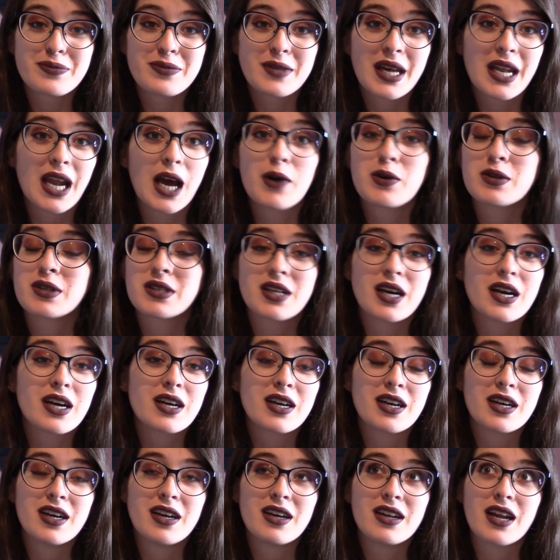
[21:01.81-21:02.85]
and how it's
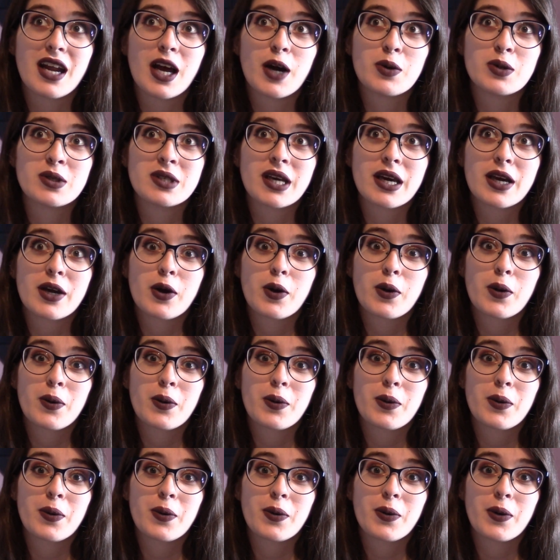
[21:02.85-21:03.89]
not good, and I was like,
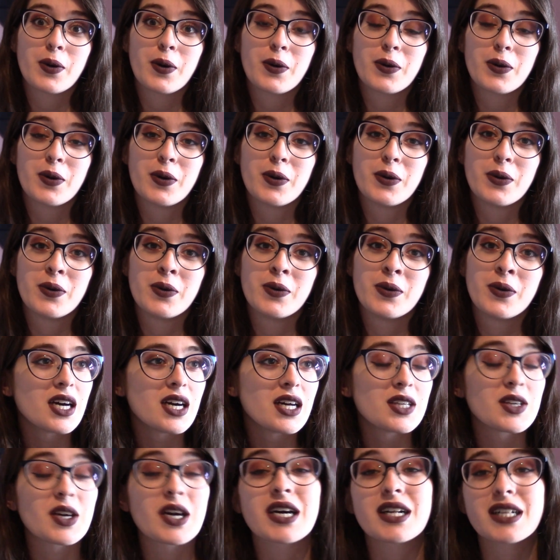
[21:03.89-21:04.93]
oh no.
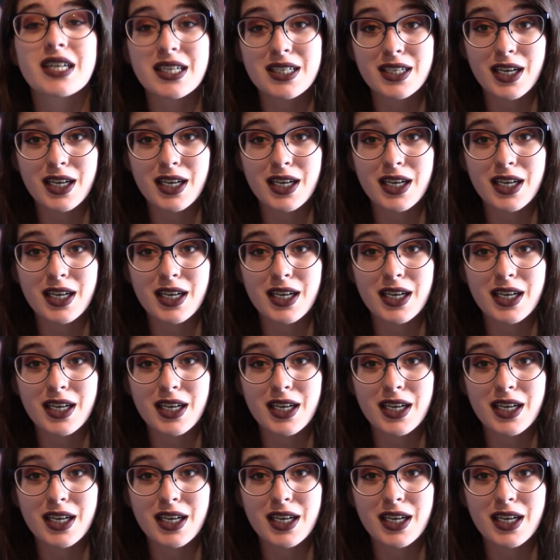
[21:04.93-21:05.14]
So I clicked